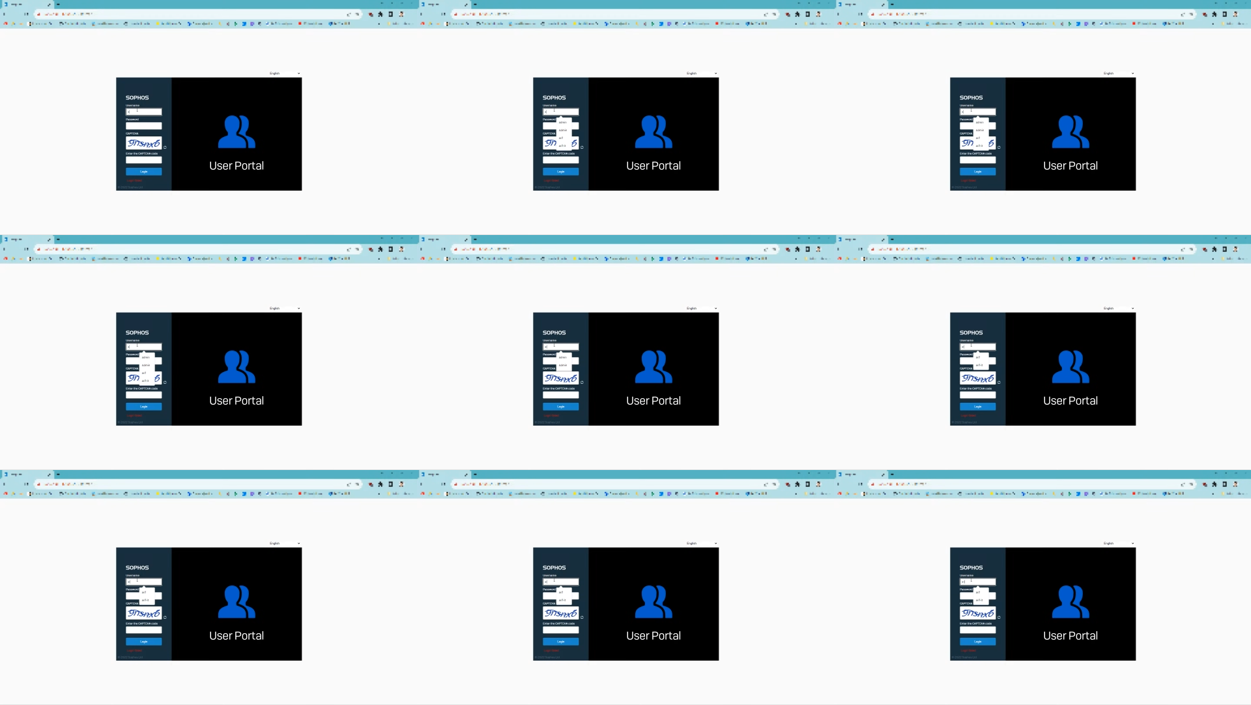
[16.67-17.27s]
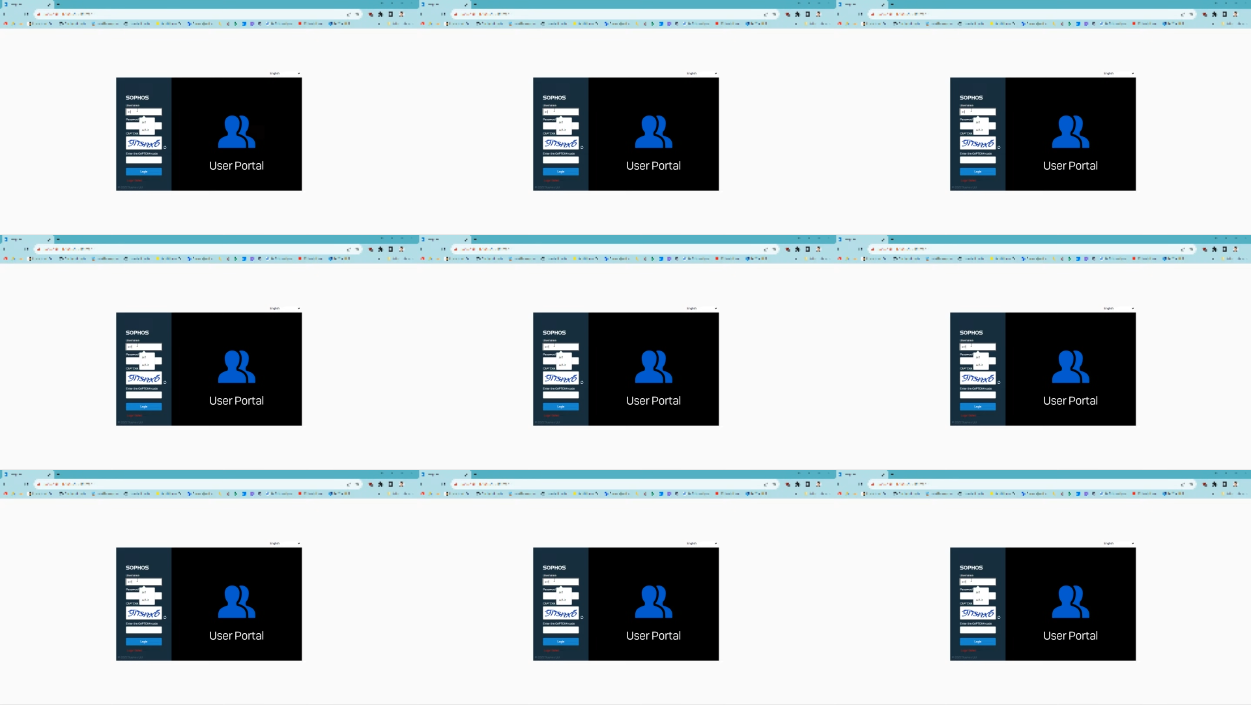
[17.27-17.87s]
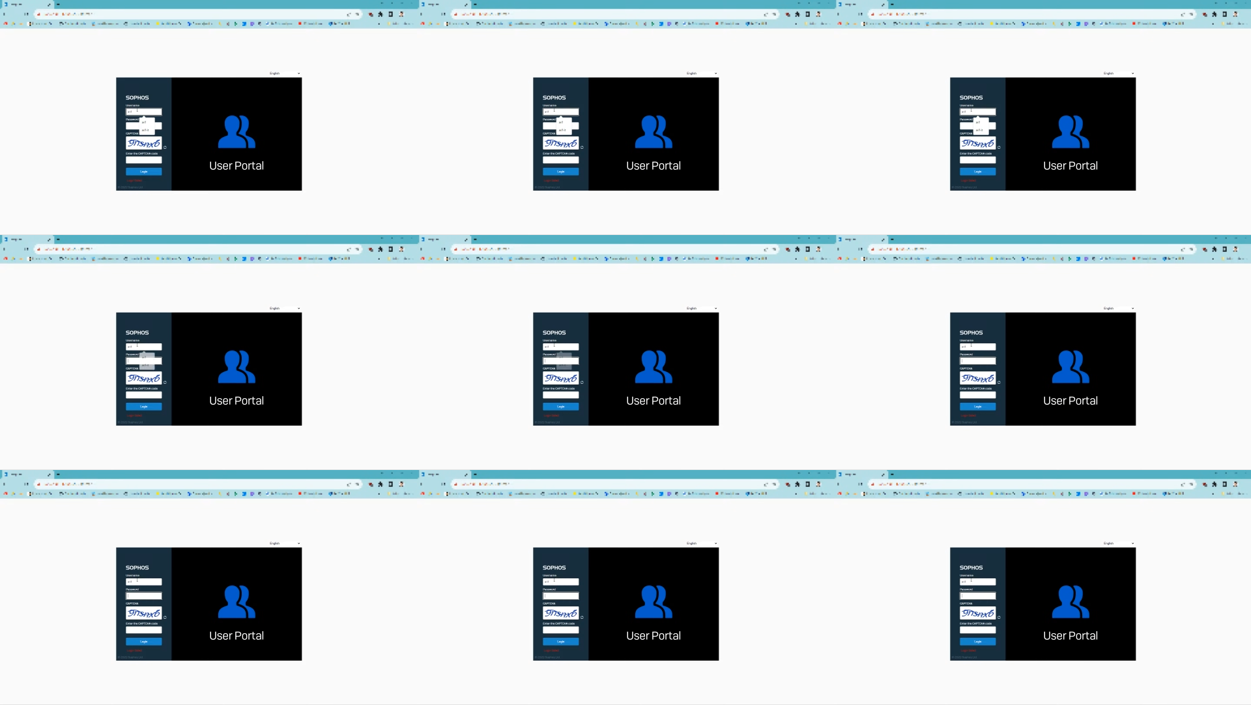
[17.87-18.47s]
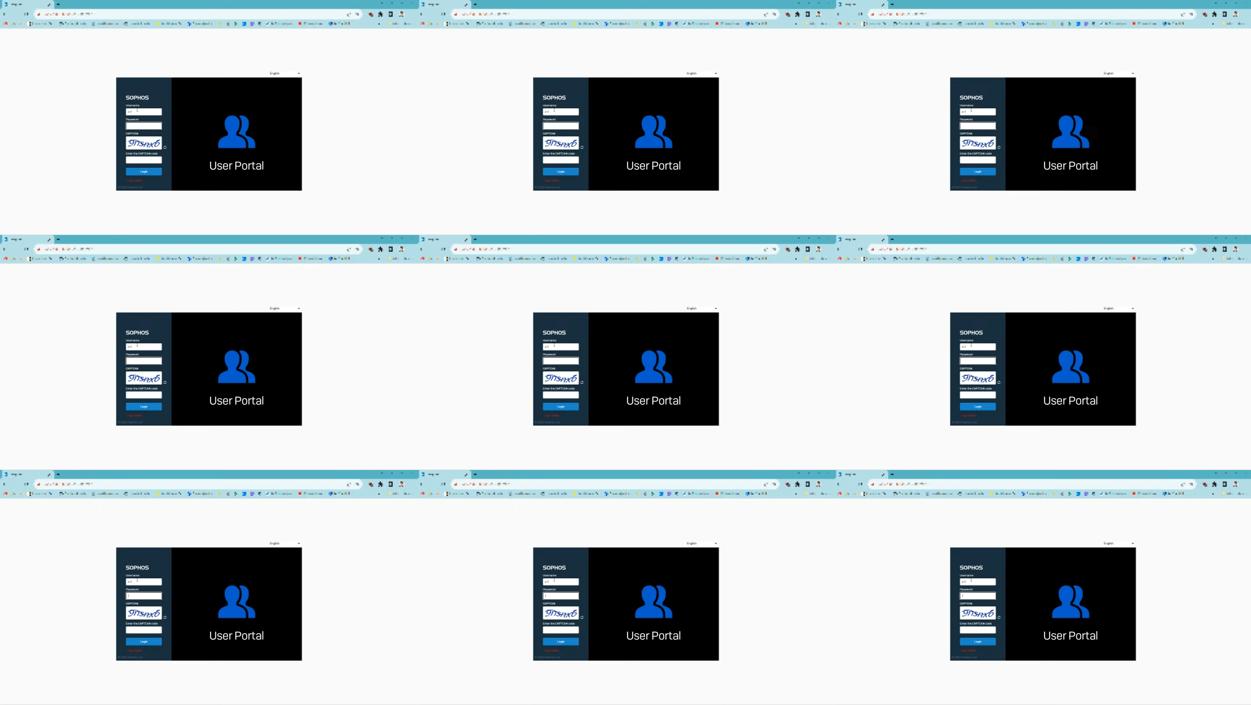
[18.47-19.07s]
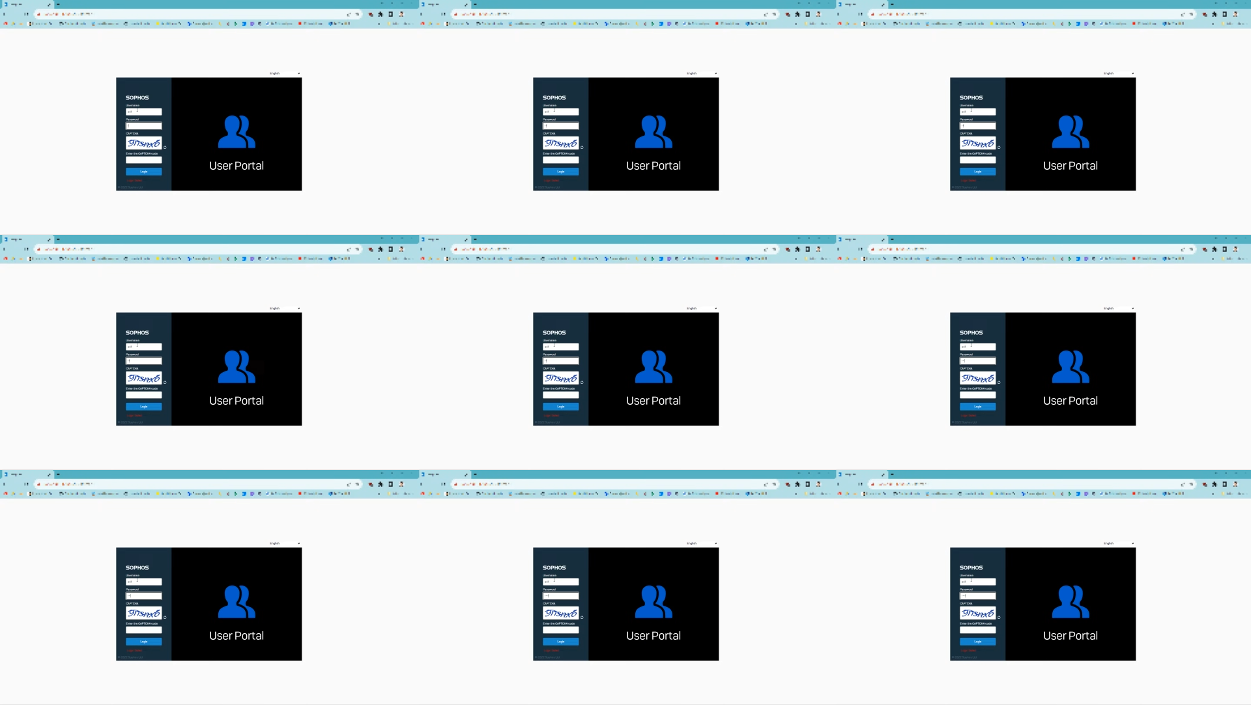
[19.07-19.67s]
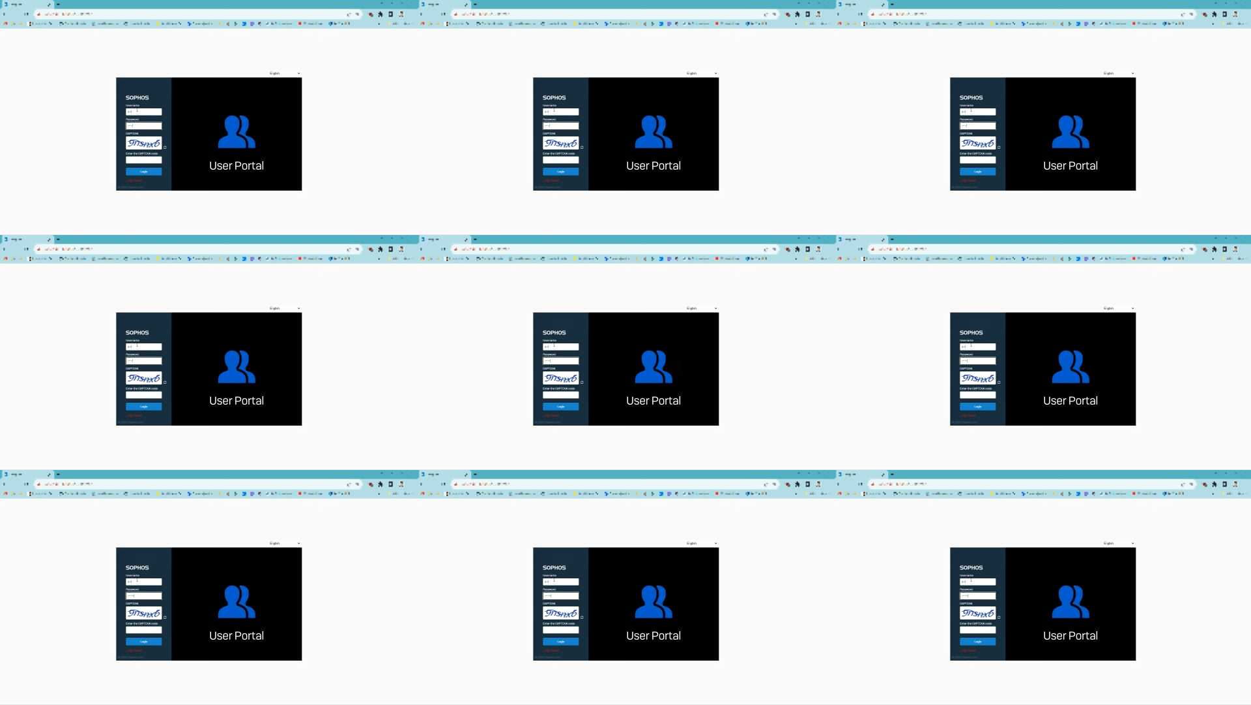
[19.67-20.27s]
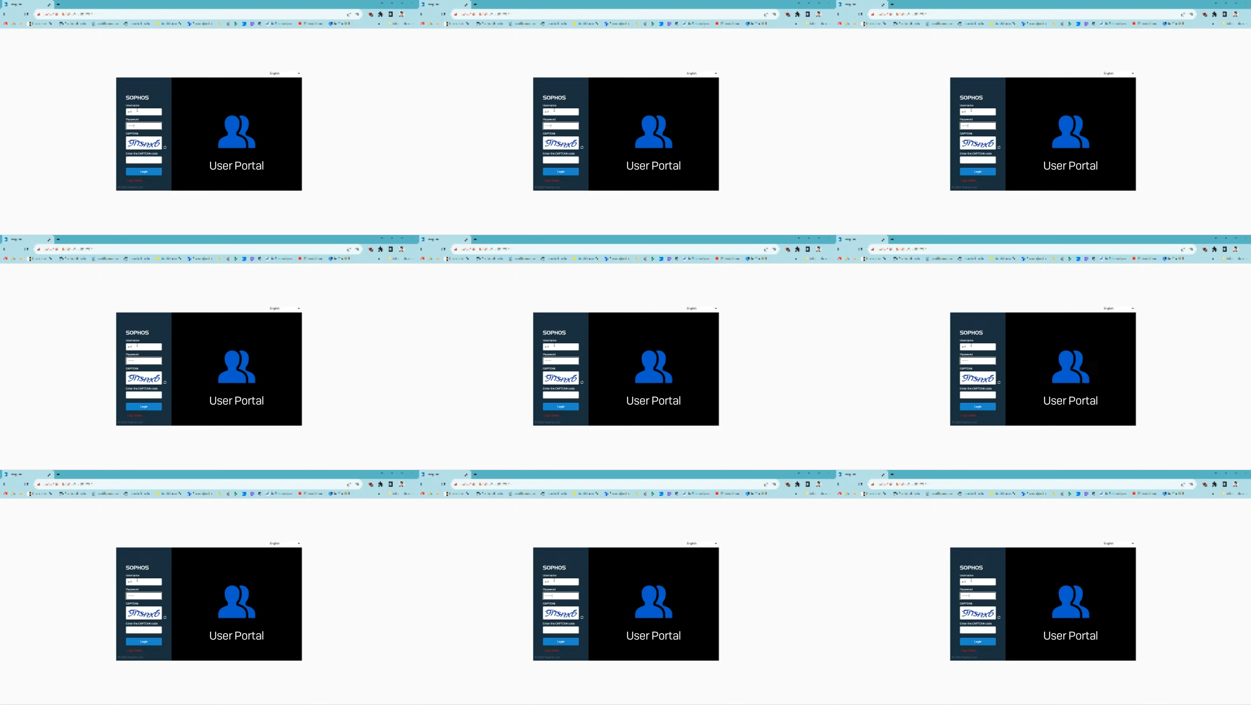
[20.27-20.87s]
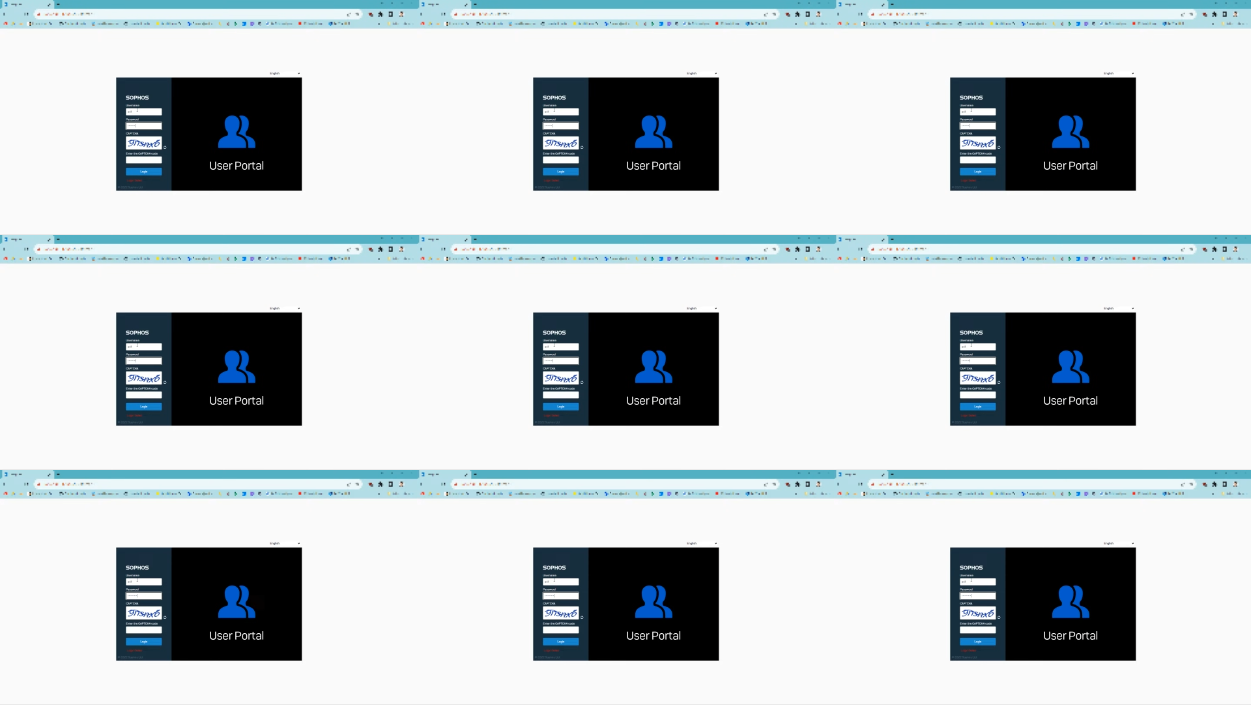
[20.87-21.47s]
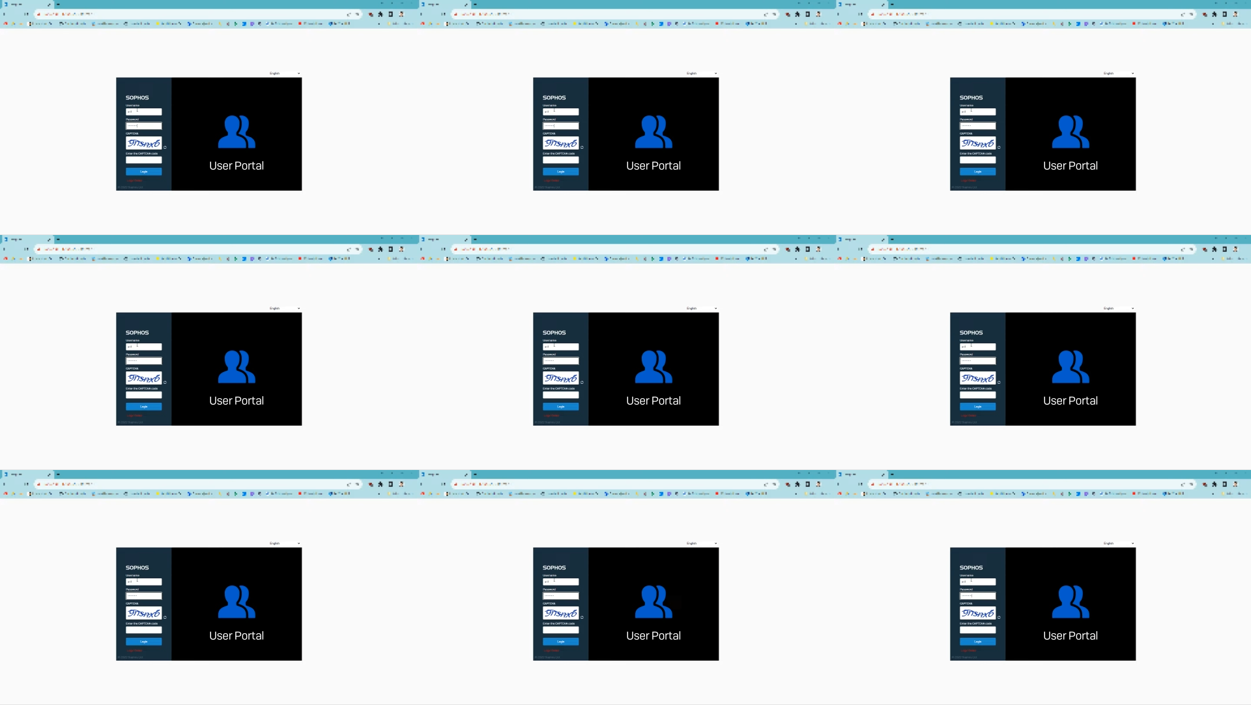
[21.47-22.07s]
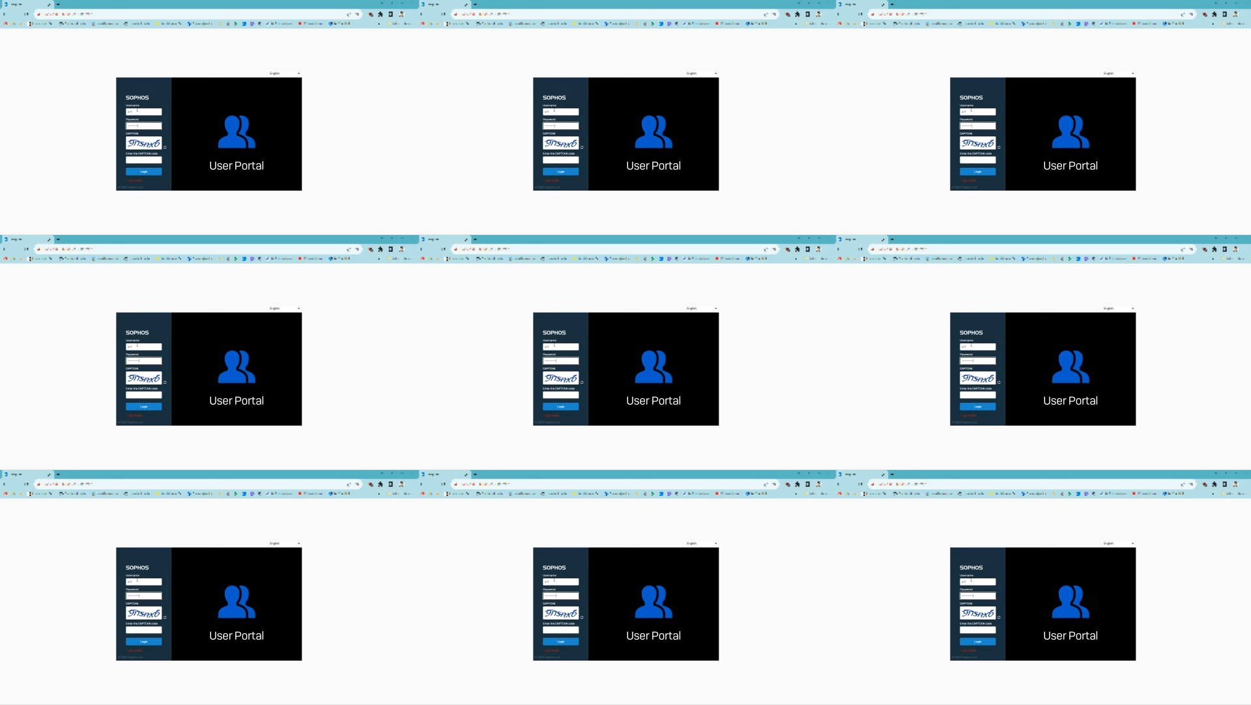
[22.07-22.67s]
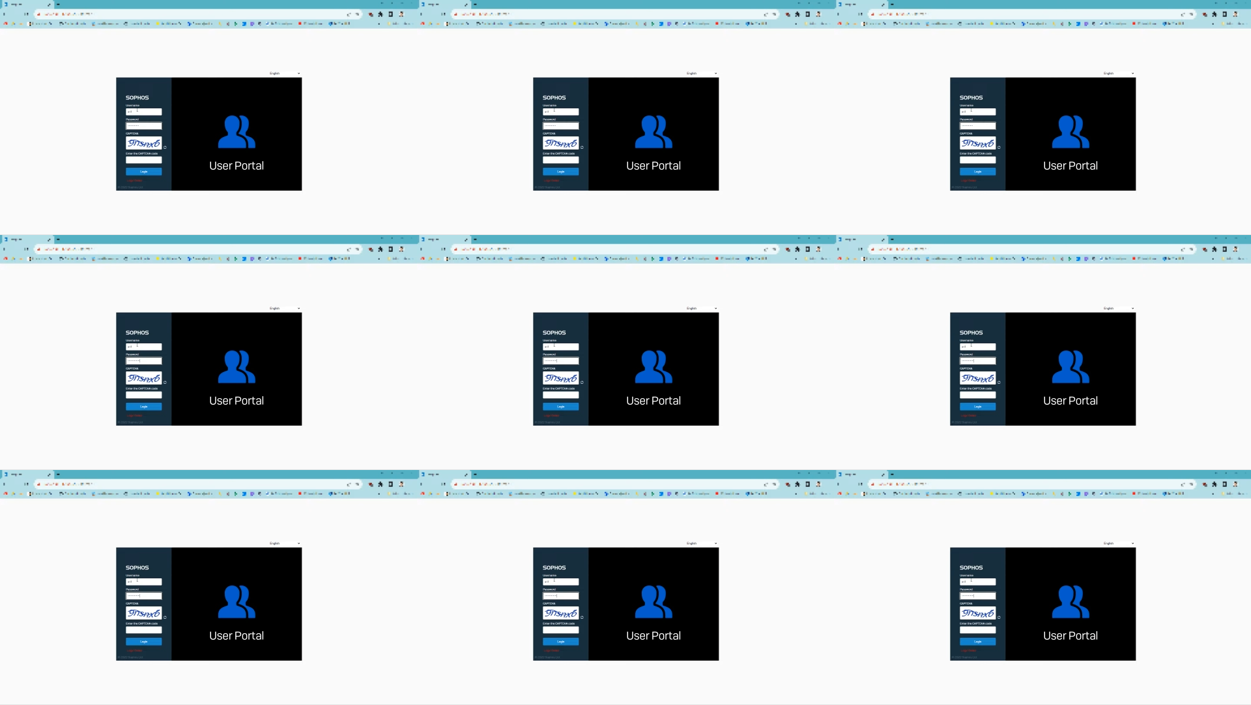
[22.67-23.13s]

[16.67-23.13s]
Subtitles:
No face is visible, so there are no lips to read.